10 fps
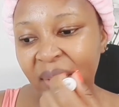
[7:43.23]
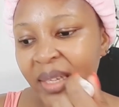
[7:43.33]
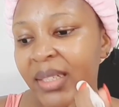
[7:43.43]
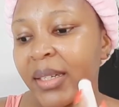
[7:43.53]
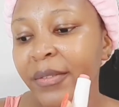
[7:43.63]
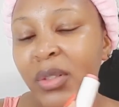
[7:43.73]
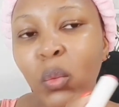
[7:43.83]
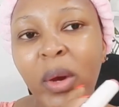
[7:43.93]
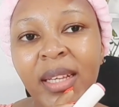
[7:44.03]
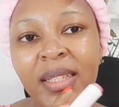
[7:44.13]
it leaves
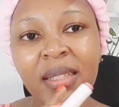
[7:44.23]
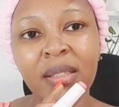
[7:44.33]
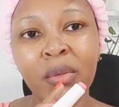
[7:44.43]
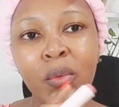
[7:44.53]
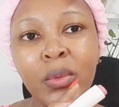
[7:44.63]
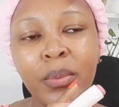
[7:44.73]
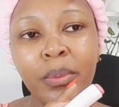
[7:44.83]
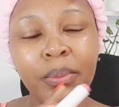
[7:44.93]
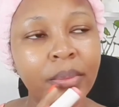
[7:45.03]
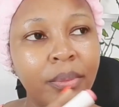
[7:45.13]
white, you know,
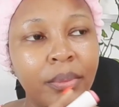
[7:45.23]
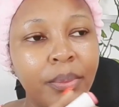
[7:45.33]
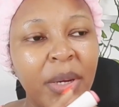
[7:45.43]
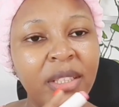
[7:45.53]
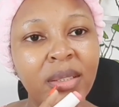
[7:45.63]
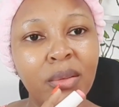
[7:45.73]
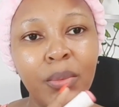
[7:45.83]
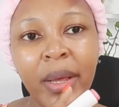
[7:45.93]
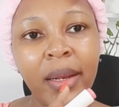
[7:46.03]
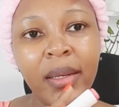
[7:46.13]
patches
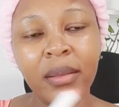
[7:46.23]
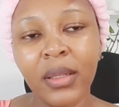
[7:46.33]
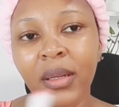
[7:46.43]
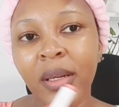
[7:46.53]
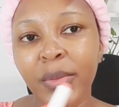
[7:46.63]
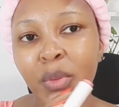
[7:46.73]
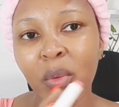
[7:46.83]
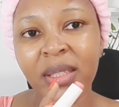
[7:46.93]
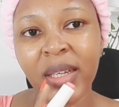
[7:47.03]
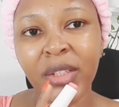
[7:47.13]
on my lips
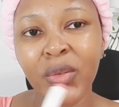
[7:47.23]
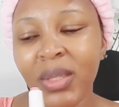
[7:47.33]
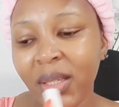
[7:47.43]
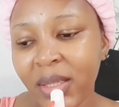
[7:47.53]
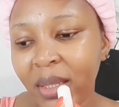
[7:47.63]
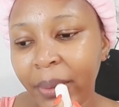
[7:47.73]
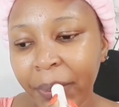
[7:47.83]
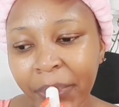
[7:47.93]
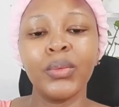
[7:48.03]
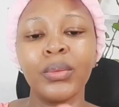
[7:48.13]
once I use it.
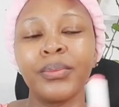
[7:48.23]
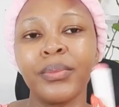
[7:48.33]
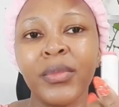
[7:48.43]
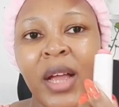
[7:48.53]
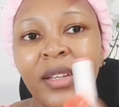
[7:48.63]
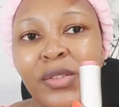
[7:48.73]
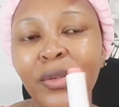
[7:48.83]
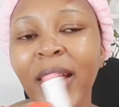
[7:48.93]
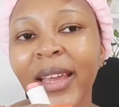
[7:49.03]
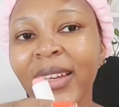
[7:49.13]
I
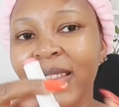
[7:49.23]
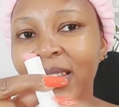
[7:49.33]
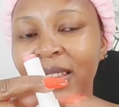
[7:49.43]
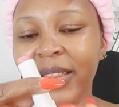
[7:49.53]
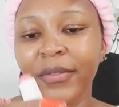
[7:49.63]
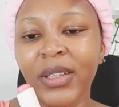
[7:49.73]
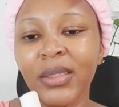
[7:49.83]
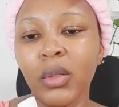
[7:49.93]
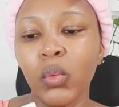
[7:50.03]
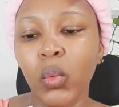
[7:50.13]
don't like the
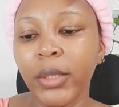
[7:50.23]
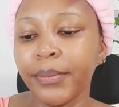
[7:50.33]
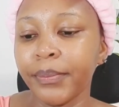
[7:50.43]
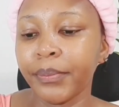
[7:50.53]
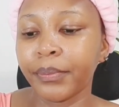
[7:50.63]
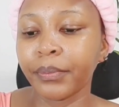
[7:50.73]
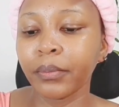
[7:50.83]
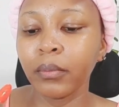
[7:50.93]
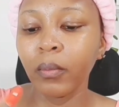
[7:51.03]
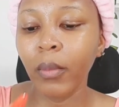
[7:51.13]
Vaseline one.
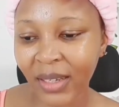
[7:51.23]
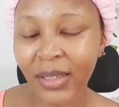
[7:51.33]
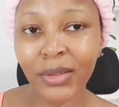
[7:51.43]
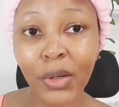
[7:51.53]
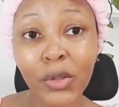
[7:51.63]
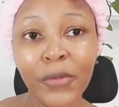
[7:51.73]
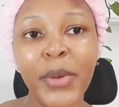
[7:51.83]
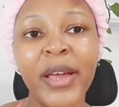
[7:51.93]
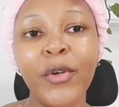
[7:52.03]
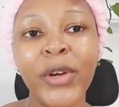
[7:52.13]
So out of
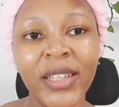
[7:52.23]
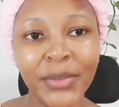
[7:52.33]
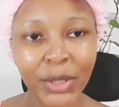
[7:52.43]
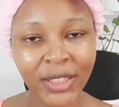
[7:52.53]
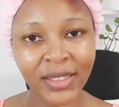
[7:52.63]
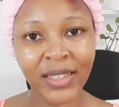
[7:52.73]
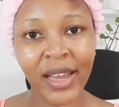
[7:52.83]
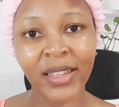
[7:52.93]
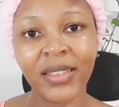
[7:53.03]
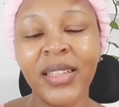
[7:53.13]
my own experience
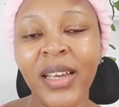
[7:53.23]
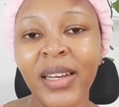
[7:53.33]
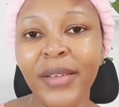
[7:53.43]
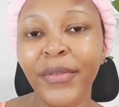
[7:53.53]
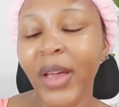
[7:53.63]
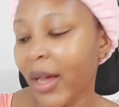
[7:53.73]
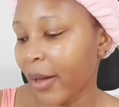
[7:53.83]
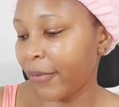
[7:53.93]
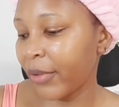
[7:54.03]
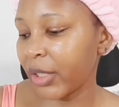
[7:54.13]
guys, Nivea
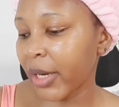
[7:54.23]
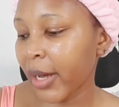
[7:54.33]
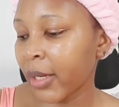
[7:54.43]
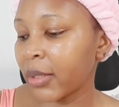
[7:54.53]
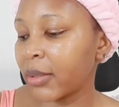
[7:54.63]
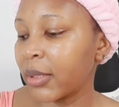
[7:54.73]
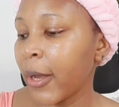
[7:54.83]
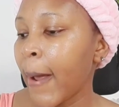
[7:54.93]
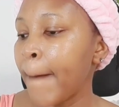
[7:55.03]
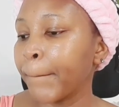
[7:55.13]
have very nice
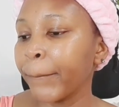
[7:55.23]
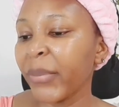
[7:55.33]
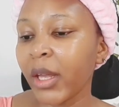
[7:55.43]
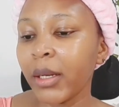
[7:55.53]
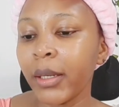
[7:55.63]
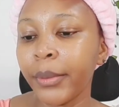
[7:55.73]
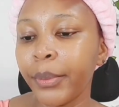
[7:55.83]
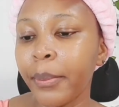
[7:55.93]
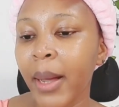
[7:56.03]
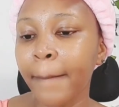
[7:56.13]
lip
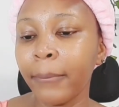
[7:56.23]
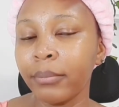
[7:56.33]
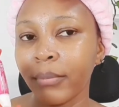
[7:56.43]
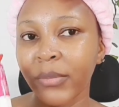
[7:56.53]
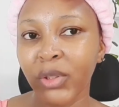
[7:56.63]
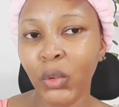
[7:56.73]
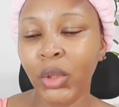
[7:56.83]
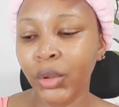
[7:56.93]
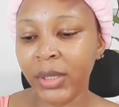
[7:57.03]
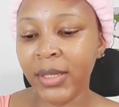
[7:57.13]
balm, so
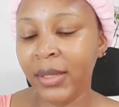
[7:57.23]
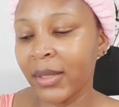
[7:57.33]
good